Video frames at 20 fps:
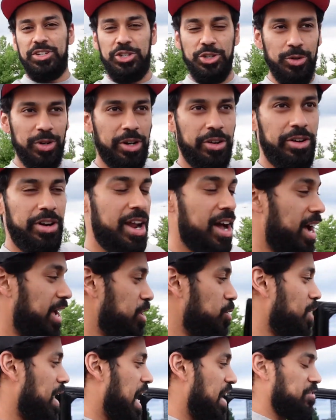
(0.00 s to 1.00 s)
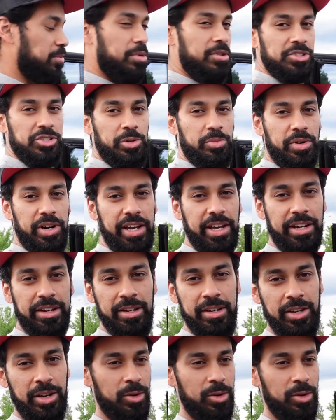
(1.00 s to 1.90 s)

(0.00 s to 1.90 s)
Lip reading: do it or not, you have a personal brand.